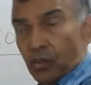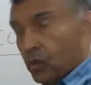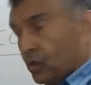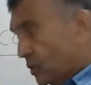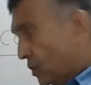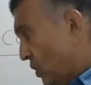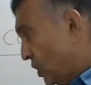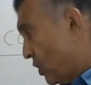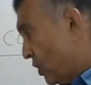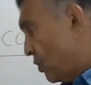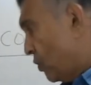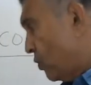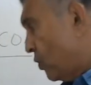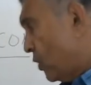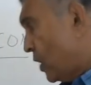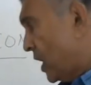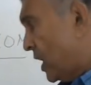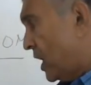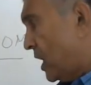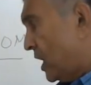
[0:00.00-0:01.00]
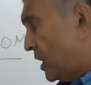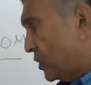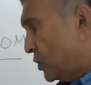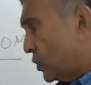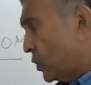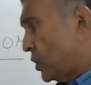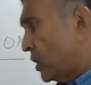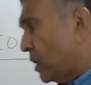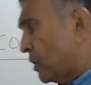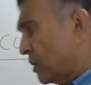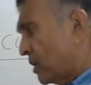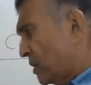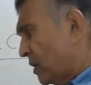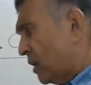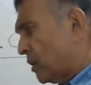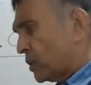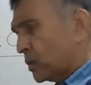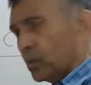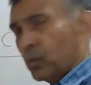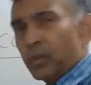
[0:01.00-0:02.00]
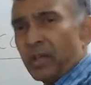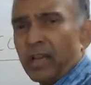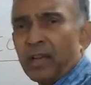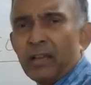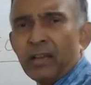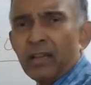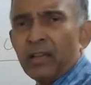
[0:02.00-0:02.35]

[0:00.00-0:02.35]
So I'll show you how to do that.